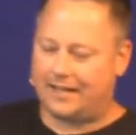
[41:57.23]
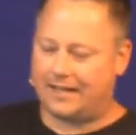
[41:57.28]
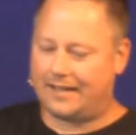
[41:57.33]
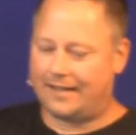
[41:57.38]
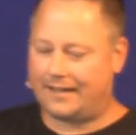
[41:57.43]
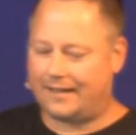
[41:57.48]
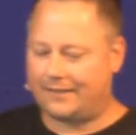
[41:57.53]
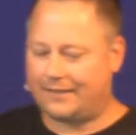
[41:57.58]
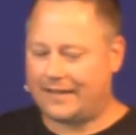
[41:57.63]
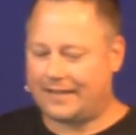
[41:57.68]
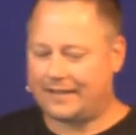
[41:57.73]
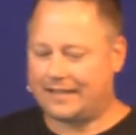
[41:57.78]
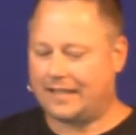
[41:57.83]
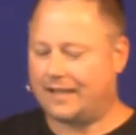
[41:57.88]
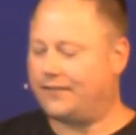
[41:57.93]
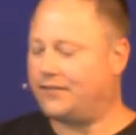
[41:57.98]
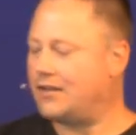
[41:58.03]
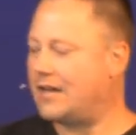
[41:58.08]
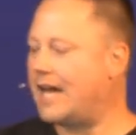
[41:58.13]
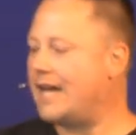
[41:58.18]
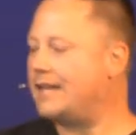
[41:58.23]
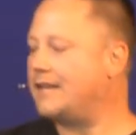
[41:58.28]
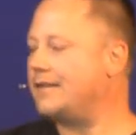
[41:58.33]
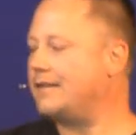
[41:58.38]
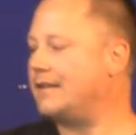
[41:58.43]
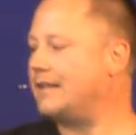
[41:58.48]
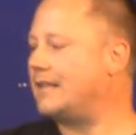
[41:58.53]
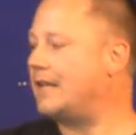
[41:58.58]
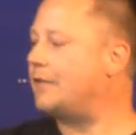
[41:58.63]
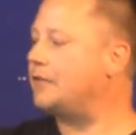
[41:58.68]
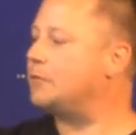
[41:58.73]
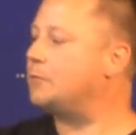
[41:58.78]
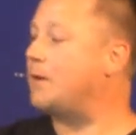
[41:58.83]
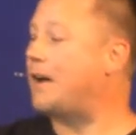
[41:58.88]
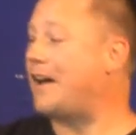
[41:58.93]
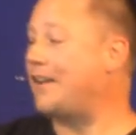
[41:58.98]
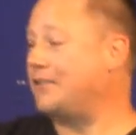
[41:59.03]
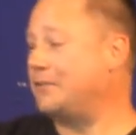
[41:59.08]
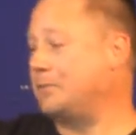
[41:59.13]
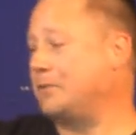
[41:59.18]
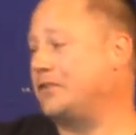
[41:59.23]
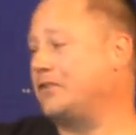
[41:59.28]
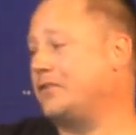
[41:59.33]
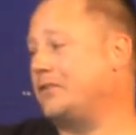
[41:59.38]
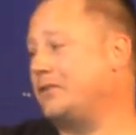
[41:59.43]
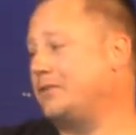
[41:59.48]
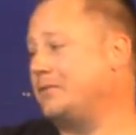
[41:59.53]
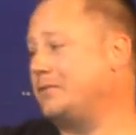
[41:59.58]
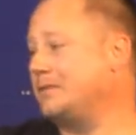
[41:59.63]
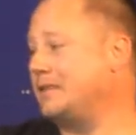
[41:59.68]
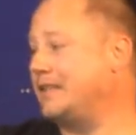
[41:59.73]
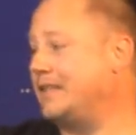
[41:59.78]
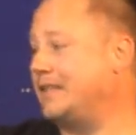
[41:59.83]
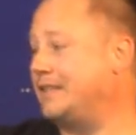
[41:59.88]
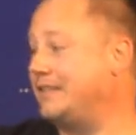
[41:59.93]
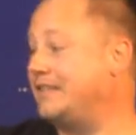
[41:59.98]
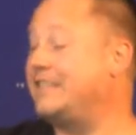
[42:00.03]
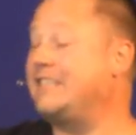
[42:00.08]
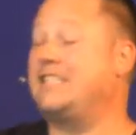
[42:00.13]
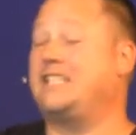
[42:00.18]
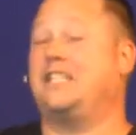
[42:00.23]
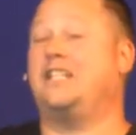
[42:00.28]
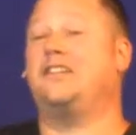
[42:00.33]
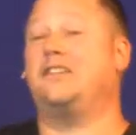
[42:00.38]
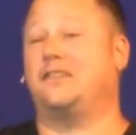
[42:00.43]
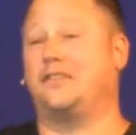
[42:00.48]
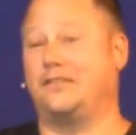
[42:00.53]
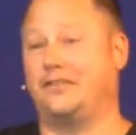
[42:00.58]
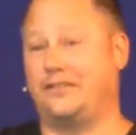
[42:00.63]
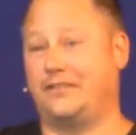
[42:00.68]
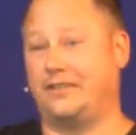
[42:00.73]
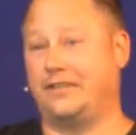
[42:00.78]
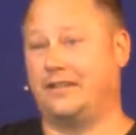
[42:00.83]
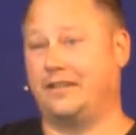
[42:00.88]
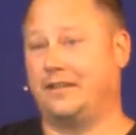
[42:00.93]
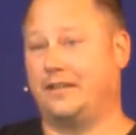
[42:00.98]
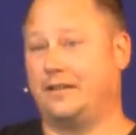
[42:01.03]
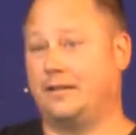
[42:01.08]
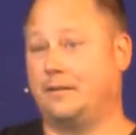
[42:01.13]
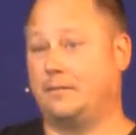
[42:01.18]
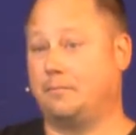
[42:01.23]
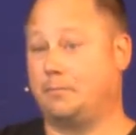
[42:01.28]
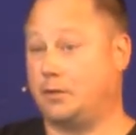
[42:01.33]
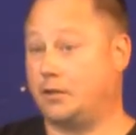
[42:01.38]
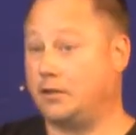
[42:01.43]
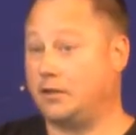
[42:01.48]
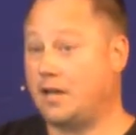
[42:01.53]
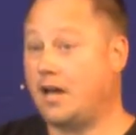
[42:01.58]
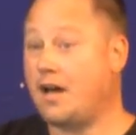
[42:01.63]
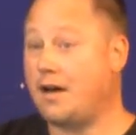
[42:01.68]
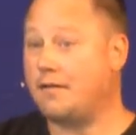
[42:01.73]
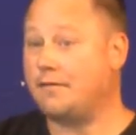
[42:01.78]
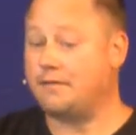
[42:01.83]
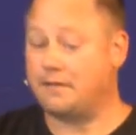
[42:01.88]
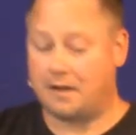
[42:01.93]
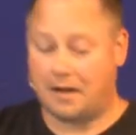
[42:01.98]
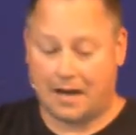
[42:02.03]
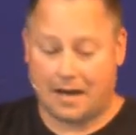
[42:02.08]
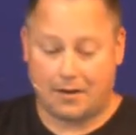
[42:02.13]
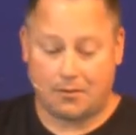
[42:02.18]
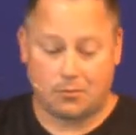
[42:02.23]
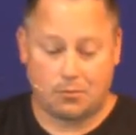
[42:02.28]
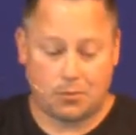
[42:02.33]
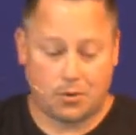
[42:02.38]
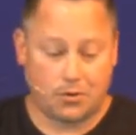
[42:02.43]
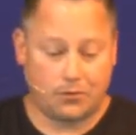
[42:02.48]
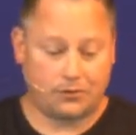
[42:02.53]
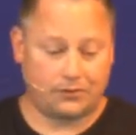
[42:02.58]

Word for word: I've had to give you. I didn't think that was possible. So, in tears, but love, I wrote